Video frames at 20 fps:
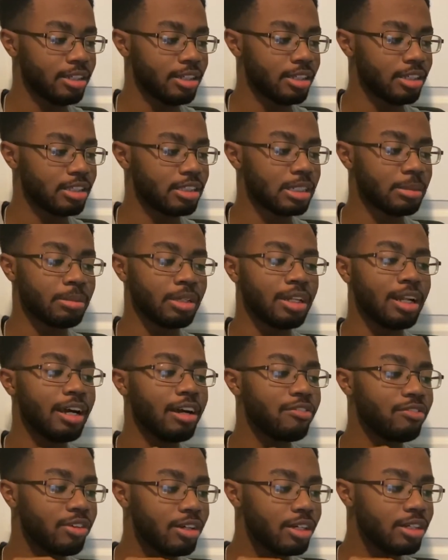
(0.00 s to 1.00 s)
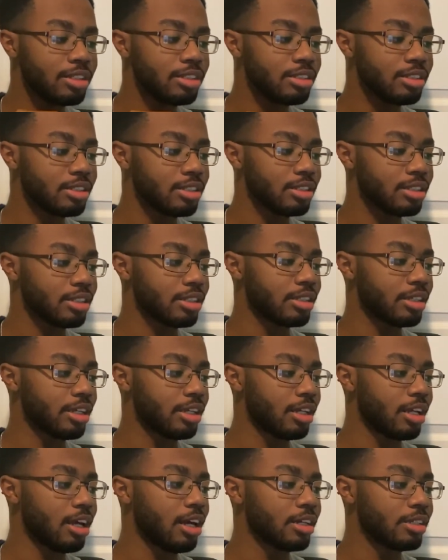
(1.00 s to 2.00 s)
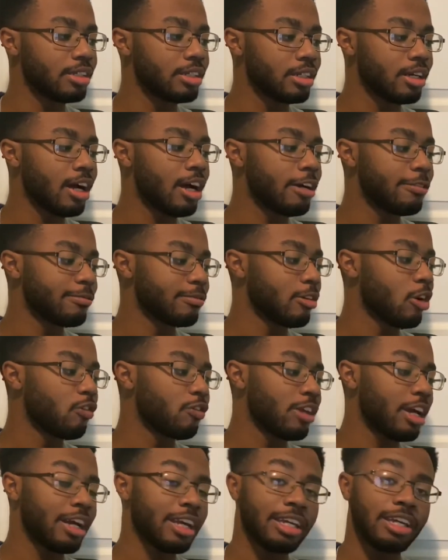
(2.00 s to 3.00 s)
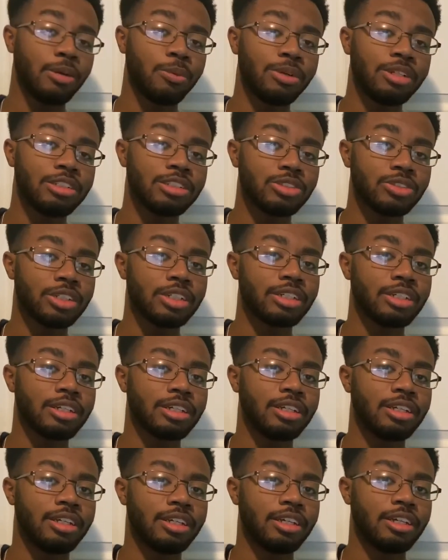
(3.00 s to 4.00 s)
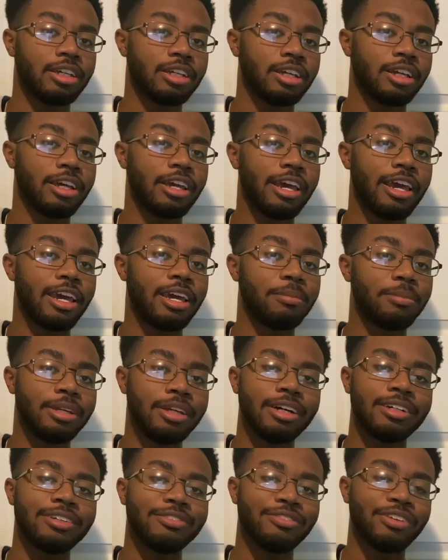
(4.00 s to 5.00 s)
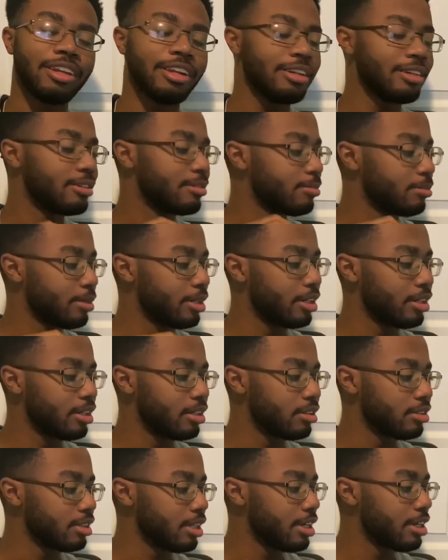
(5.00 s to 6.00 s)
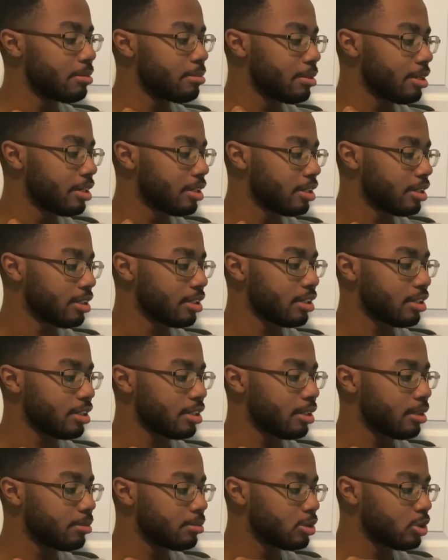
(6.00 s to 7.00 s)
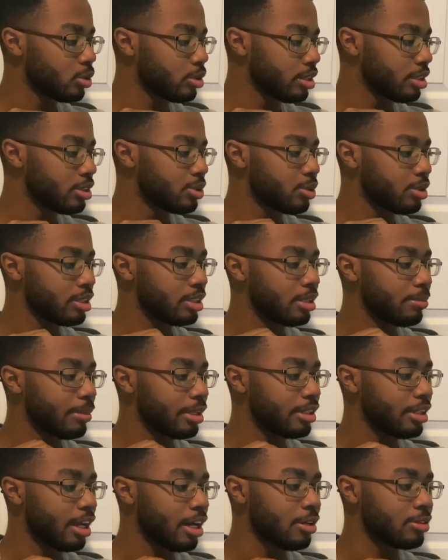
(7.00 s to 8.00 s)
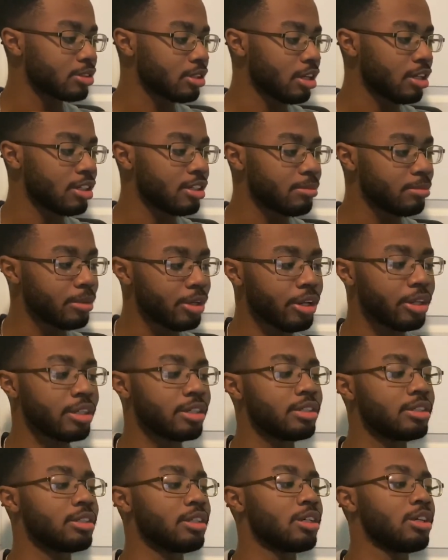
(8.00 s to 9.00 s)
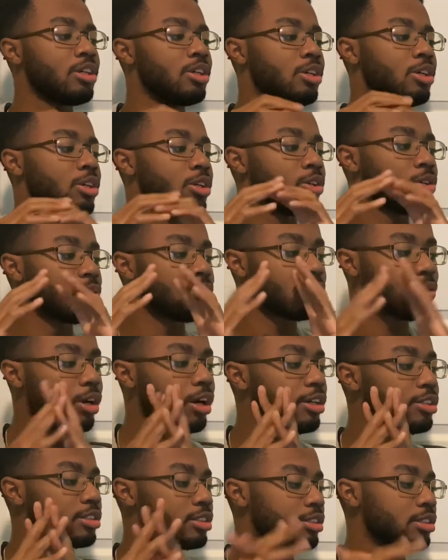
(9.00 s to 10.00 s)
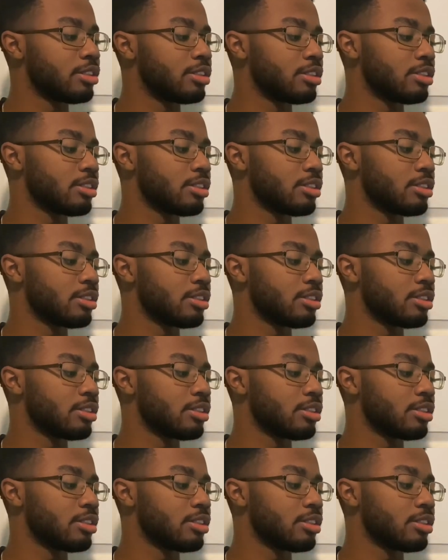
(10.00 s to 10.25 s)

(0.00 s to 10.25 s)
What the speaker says: It's going to be a lot of fun and a lot of good comp. Hopefully, I get a winning streak and be undefeated. But, yeah, man, 2020 McDonald's All-American roster.